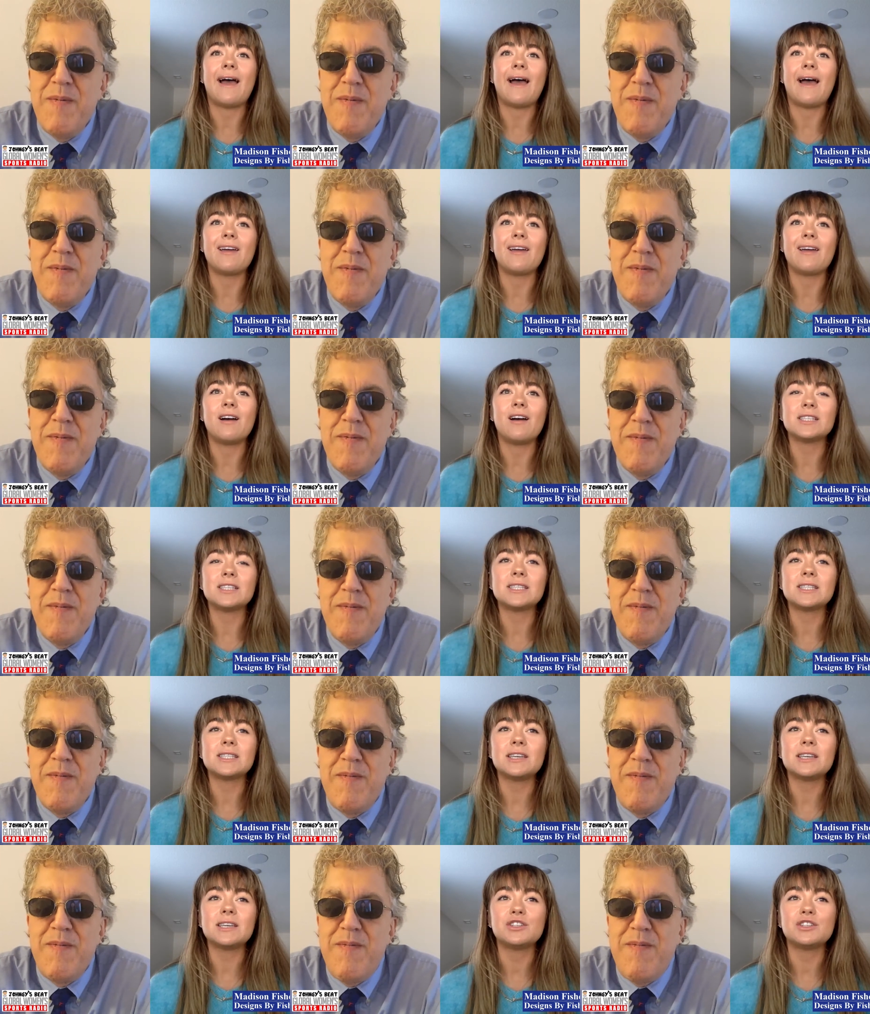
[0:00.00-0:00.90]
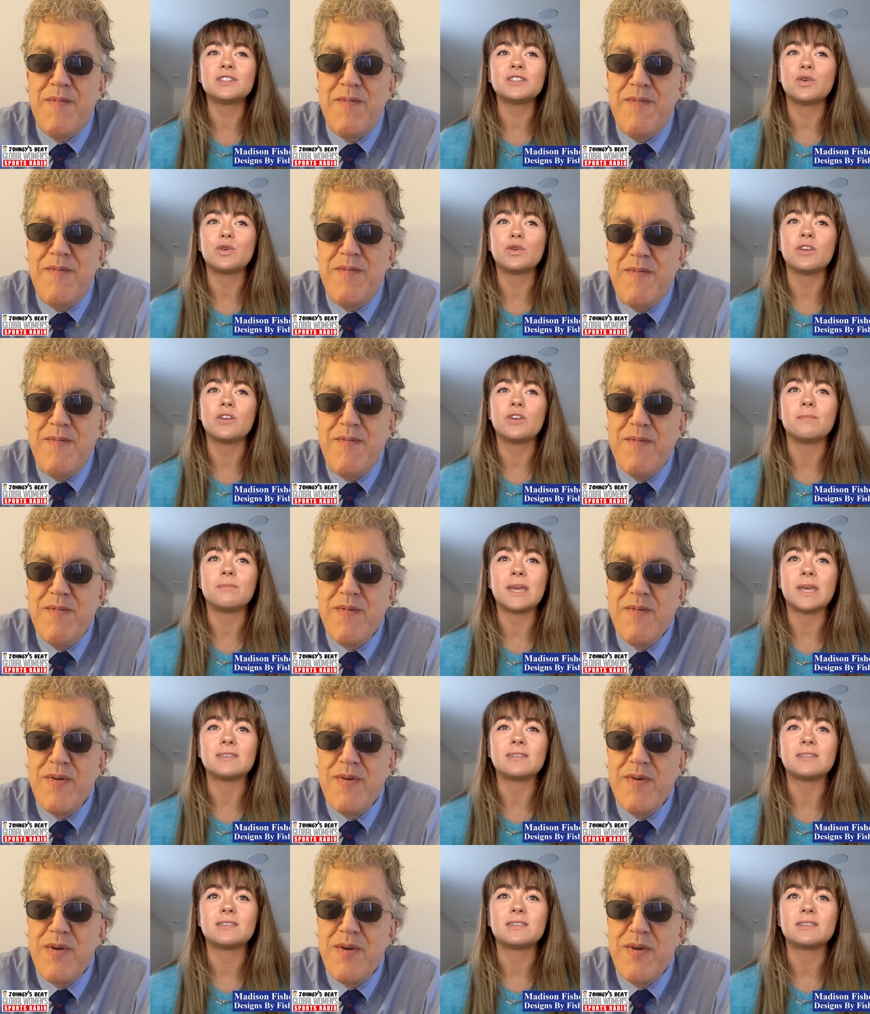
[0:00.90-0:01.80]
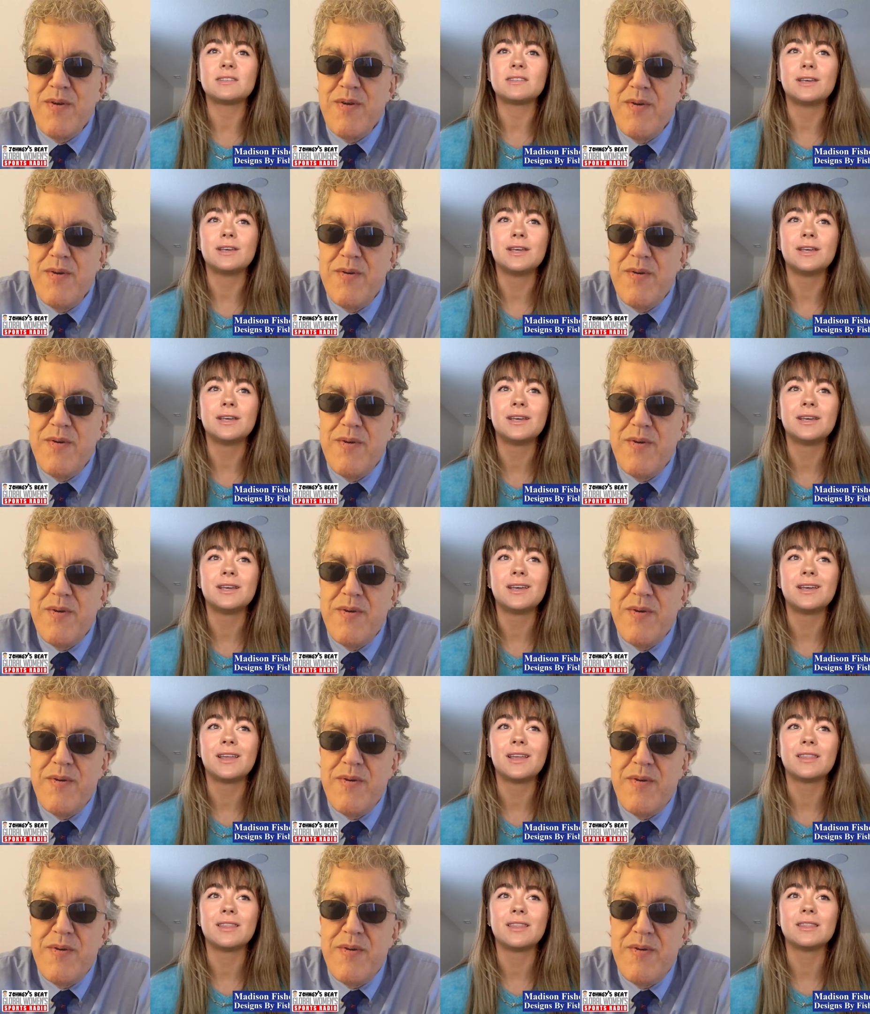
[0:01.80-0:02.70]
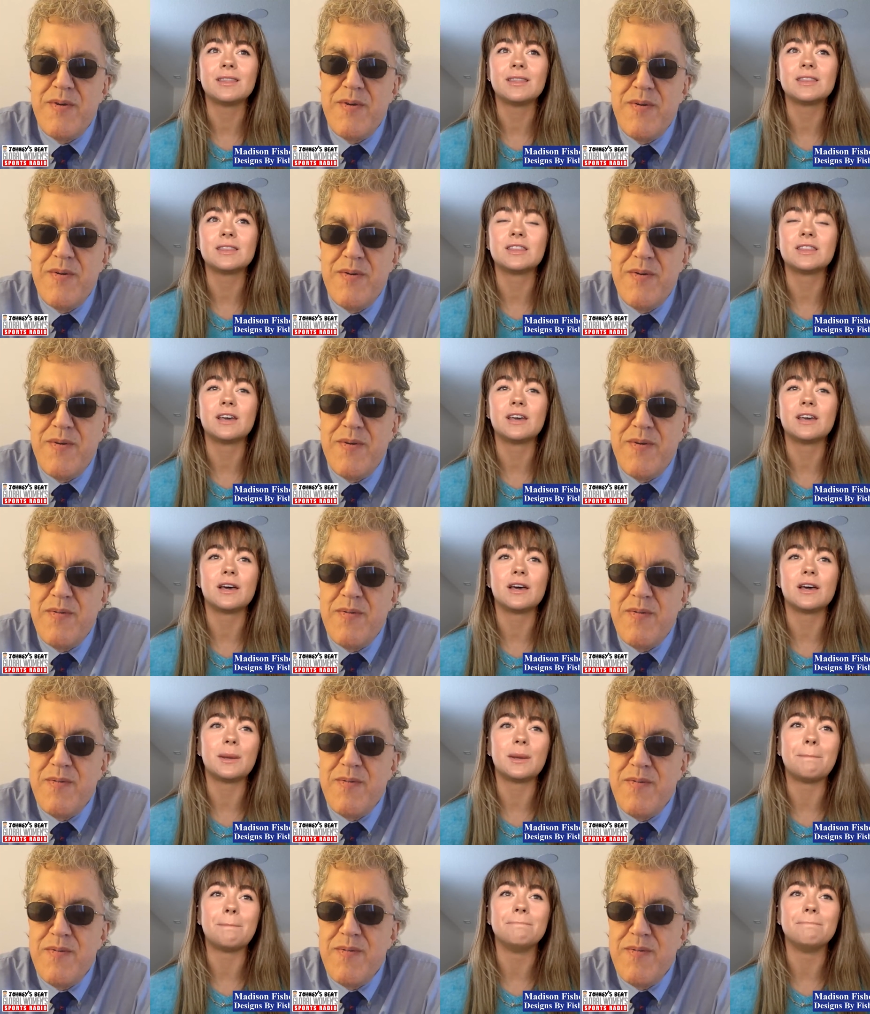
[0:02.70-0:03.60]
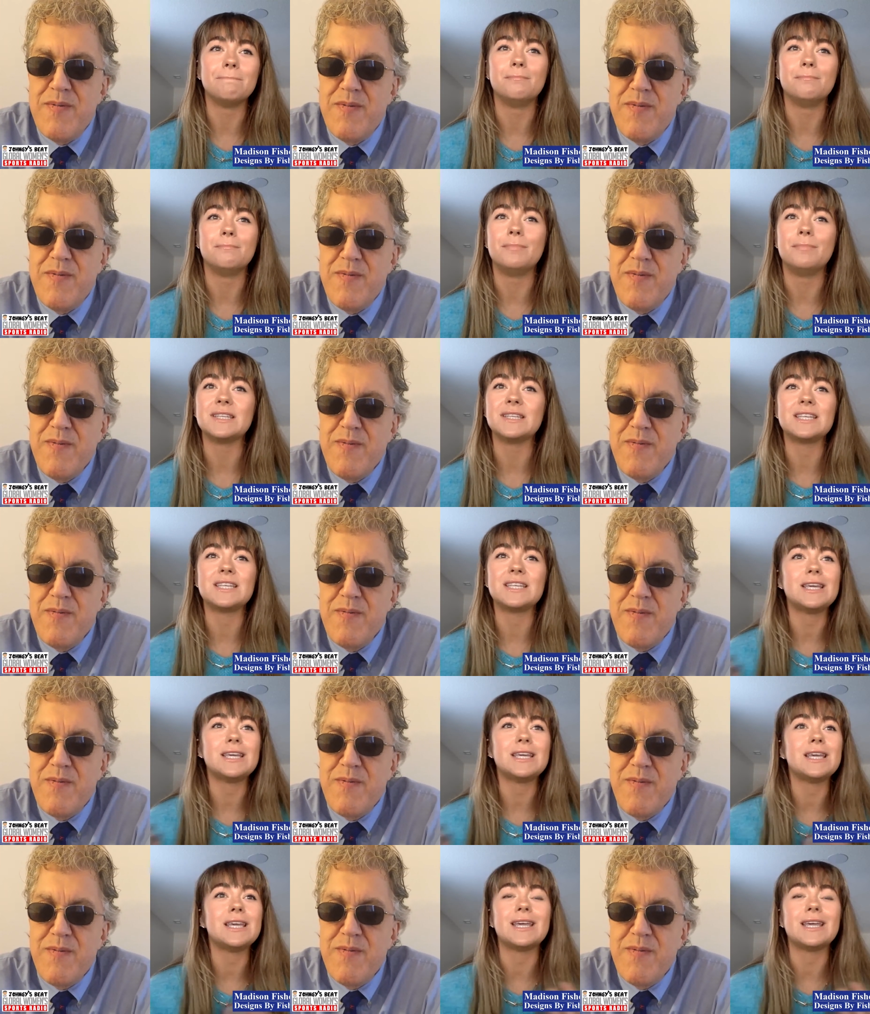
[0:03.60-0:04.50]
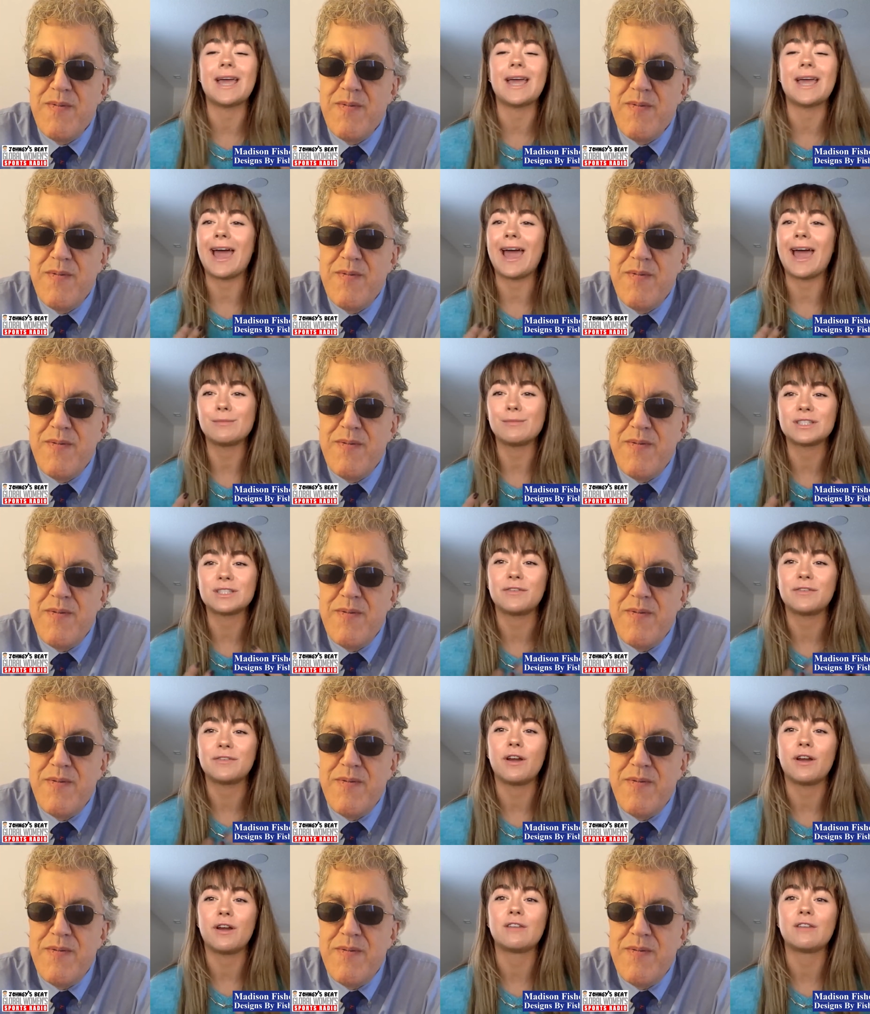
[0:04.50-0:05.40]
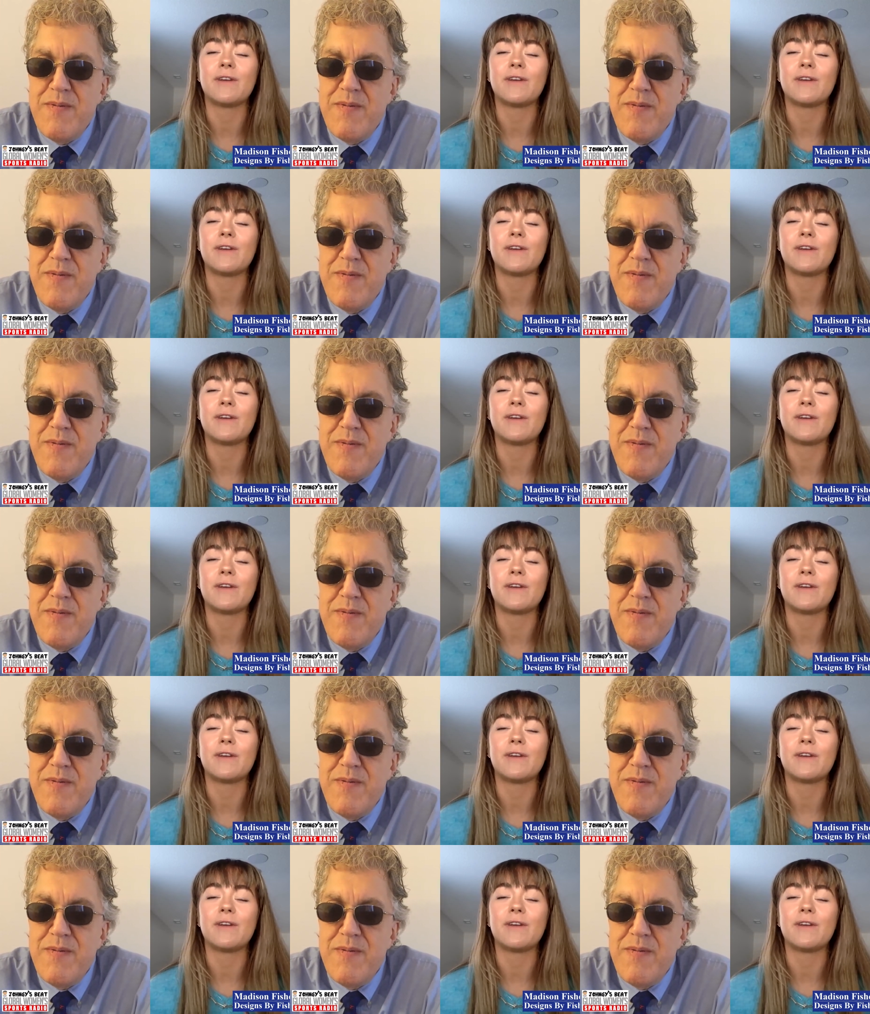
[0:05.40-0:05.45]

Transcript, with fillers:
Speaker 1: I honestly just sort of miss the busy atmosphere and